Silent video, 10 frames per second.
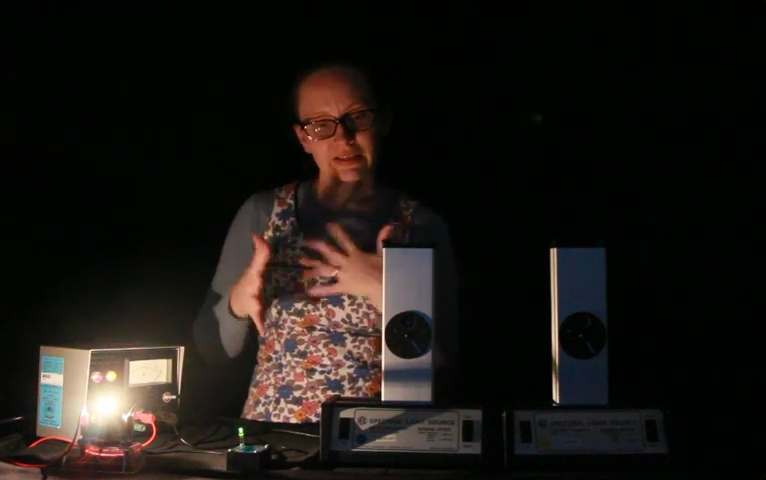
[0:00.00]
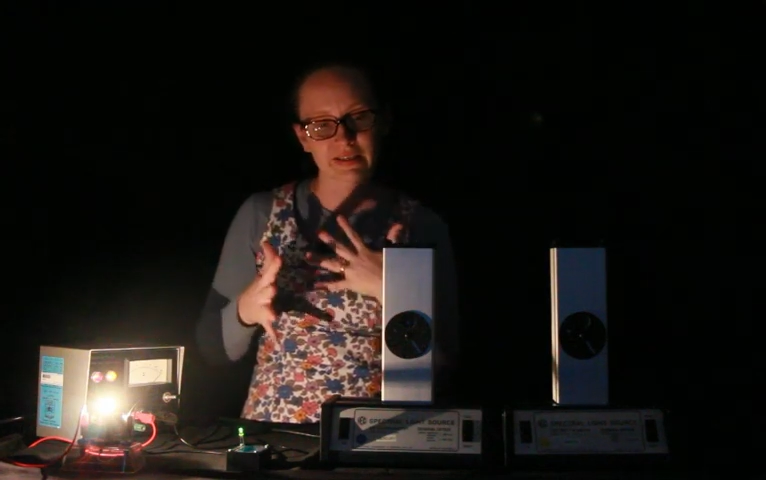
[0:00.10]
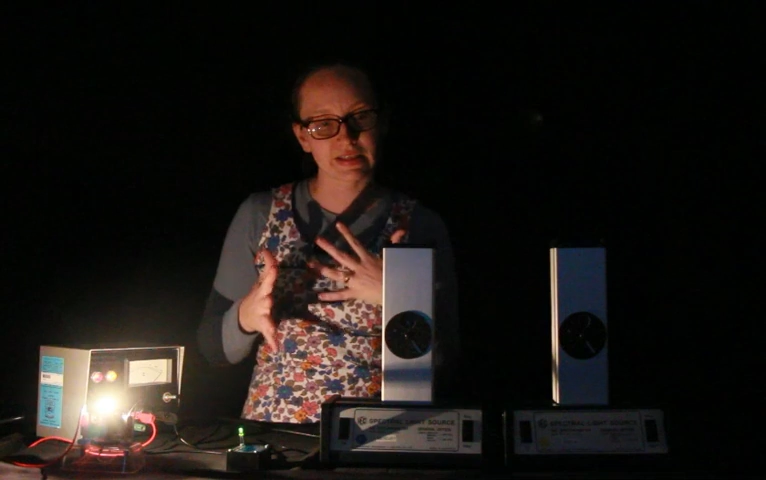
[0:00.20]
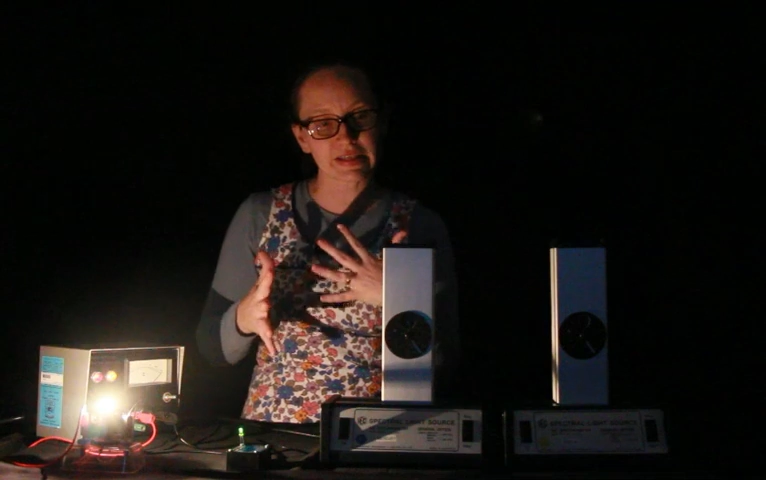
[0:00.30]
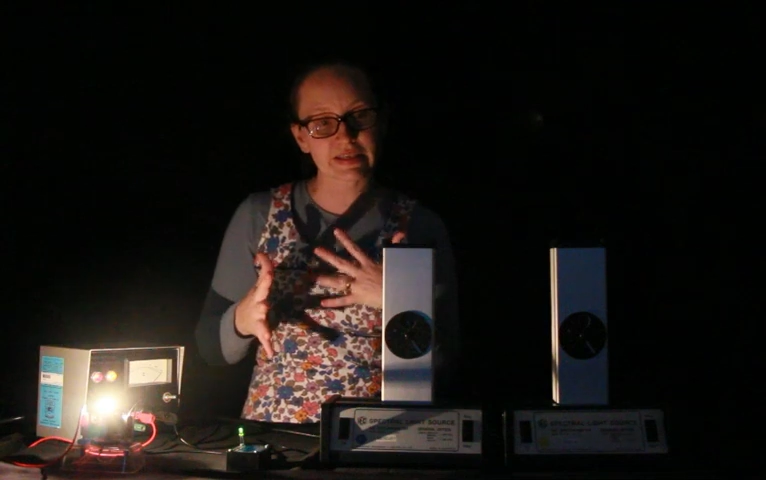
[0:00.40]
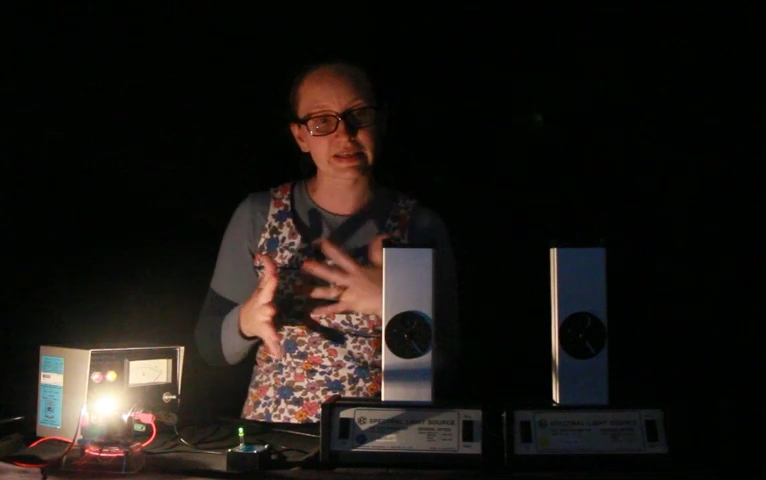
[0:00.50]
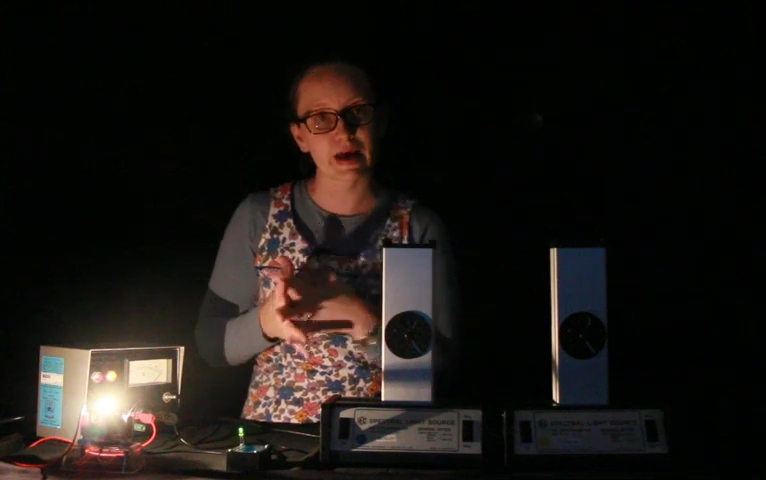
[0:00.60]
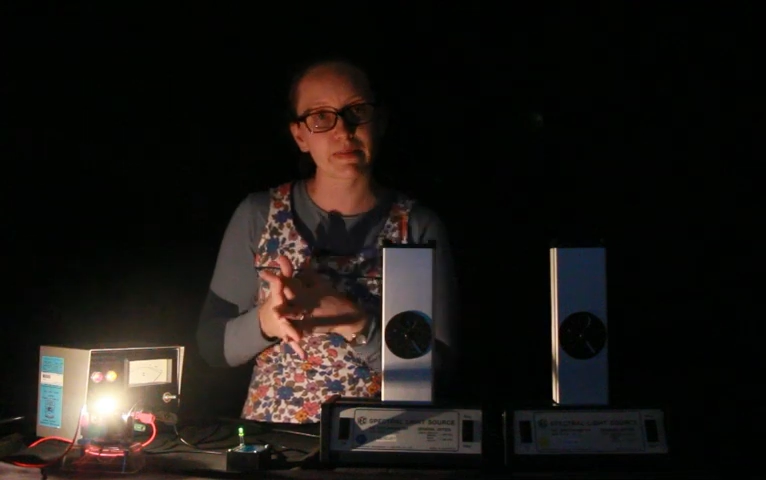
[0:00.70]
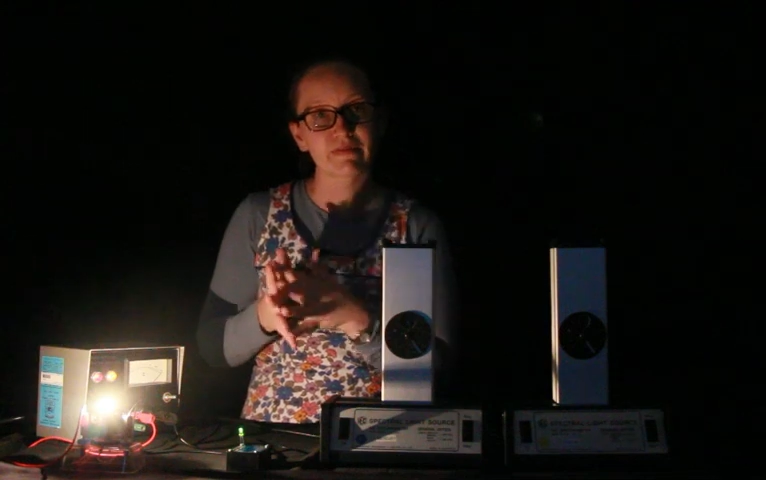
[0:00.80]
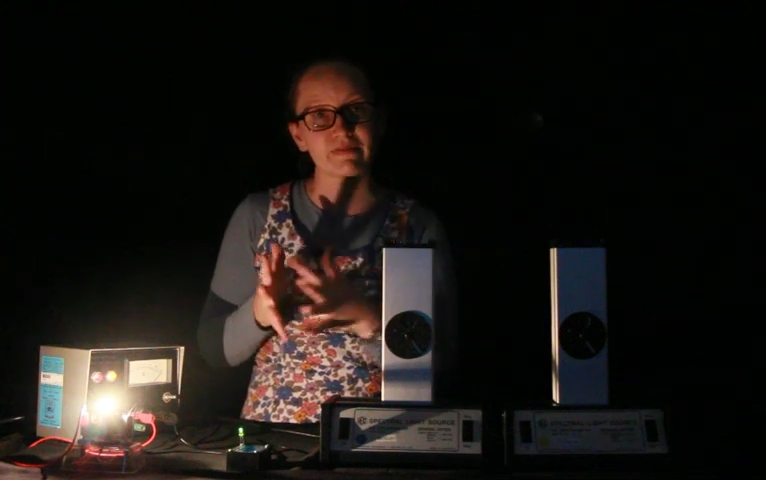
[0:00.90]
at another
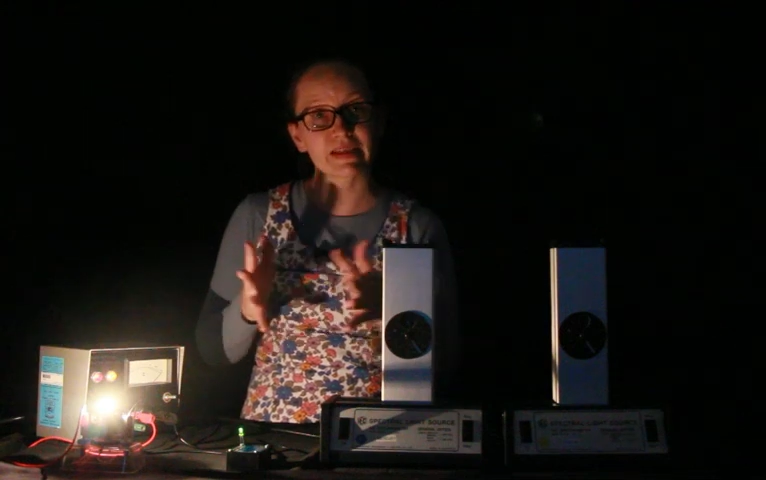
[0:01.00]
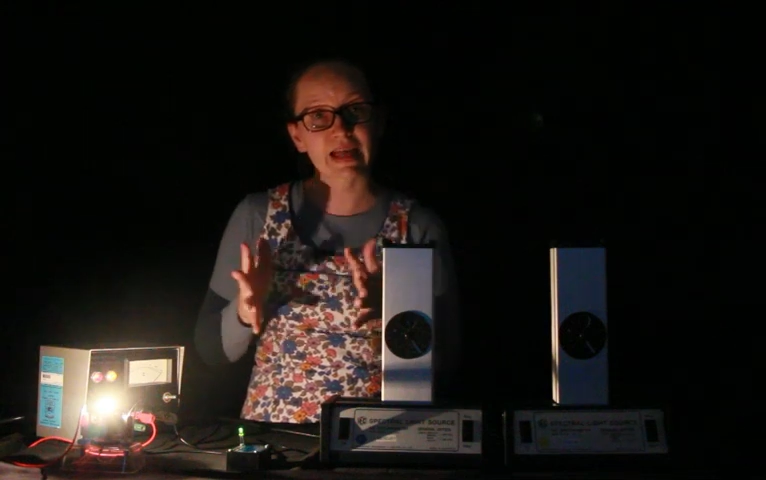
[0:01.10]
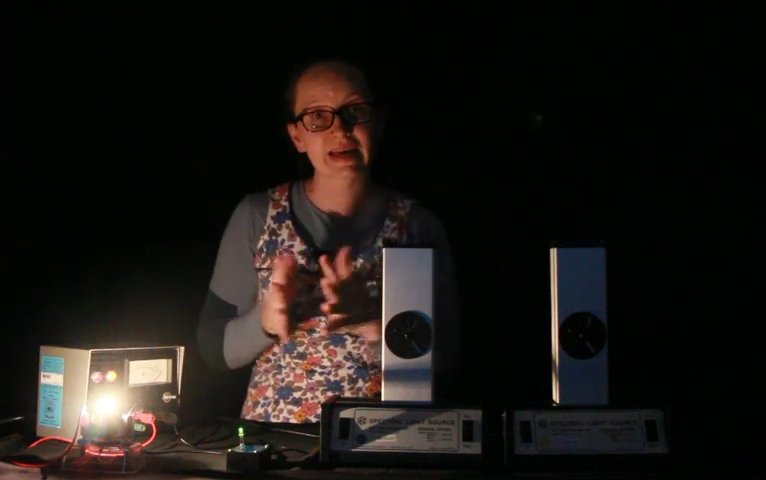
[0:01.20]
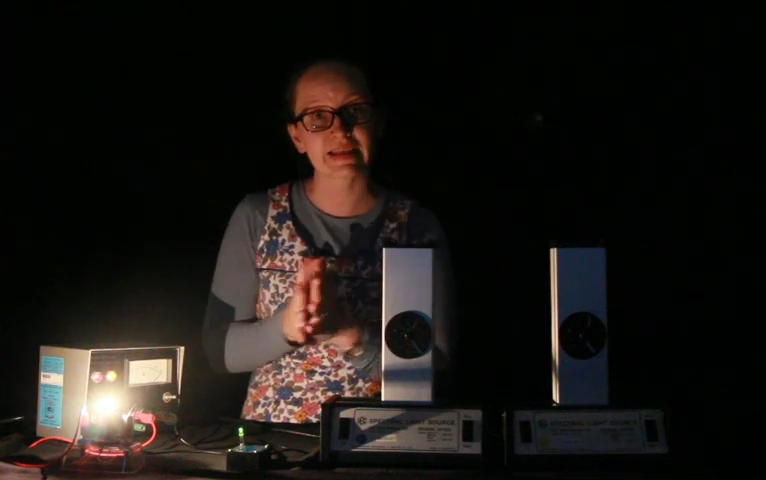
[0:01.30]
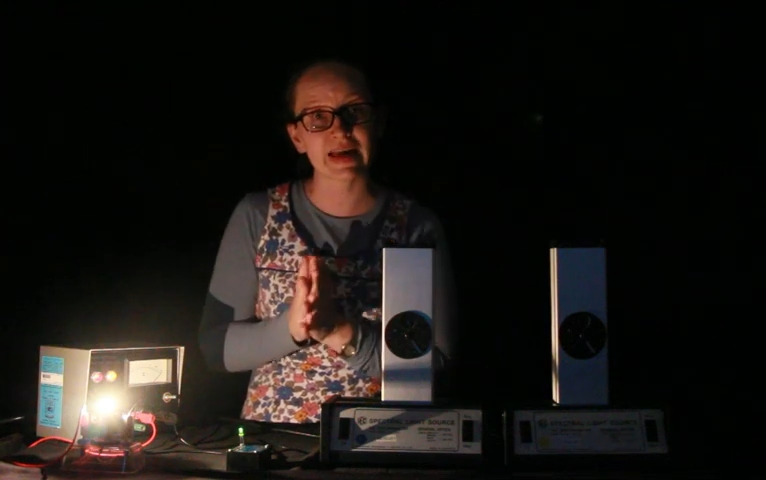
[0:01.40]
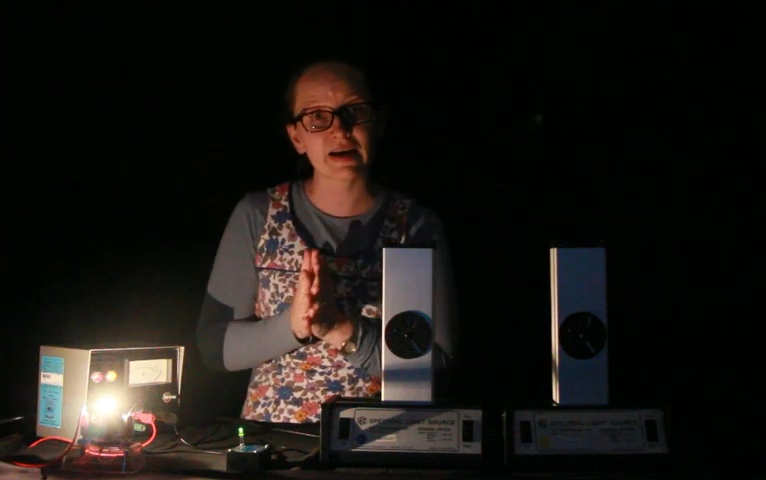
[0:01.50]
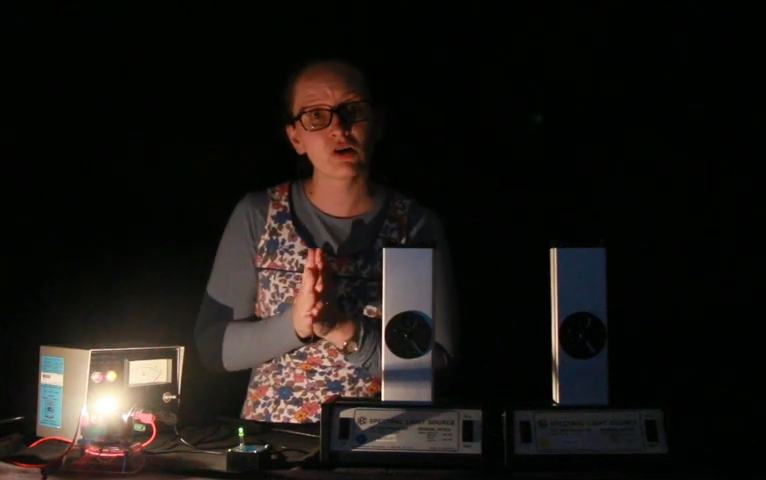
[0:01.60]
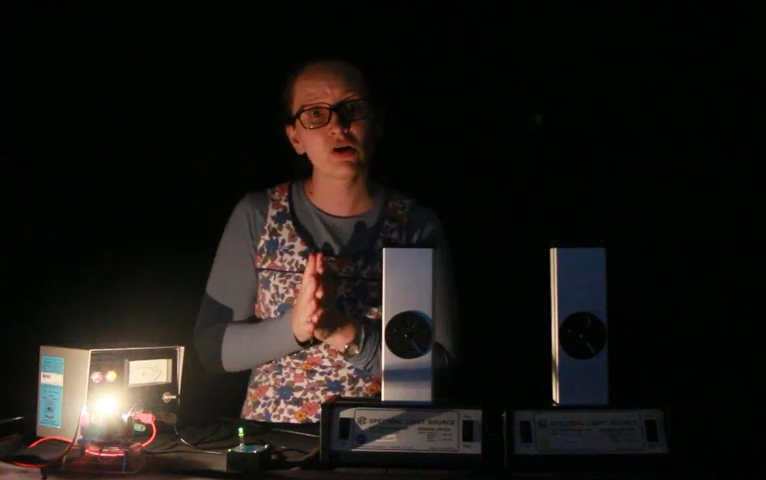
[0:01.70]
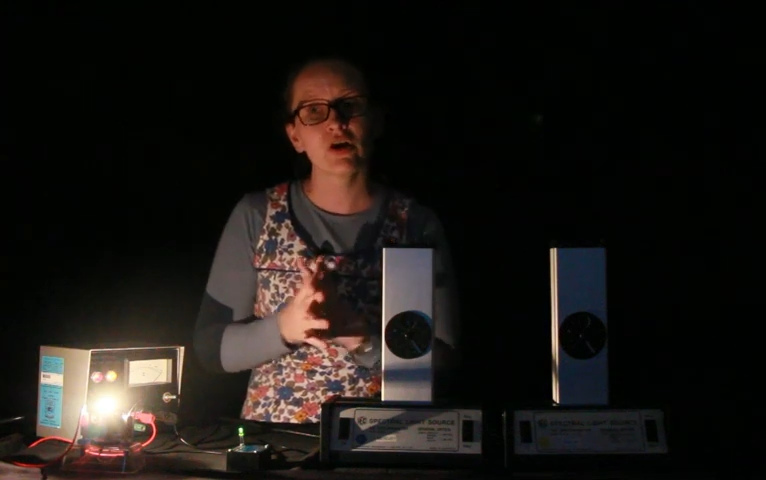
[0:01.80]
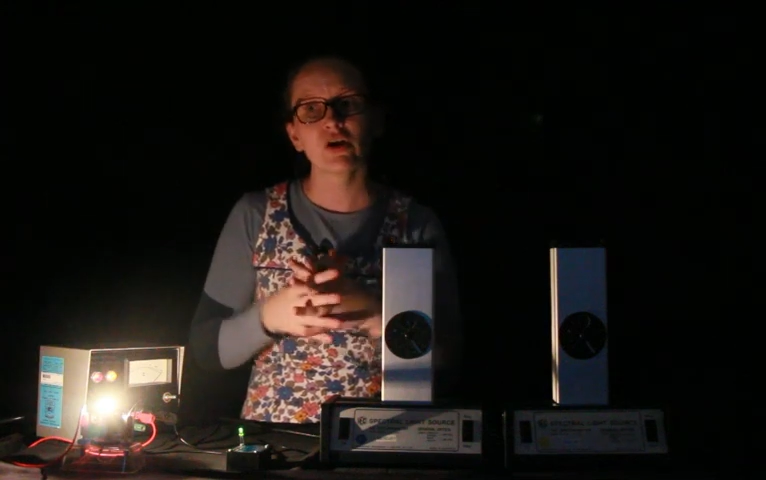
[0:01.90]
type of light now.